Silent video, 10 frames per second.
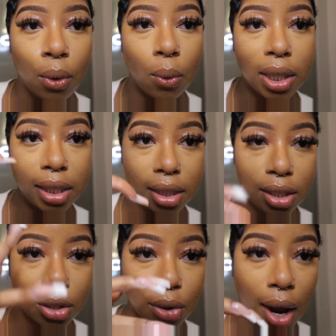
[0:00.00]
once
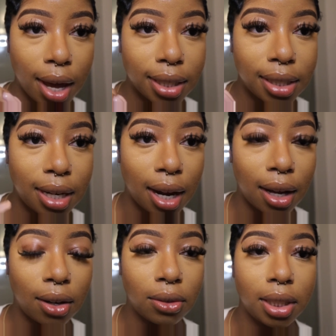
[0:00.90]
this dries
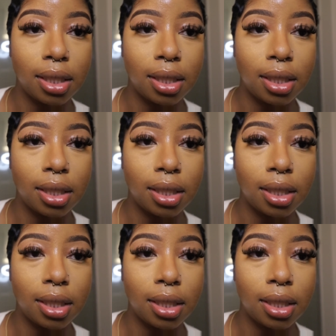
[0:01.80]
down,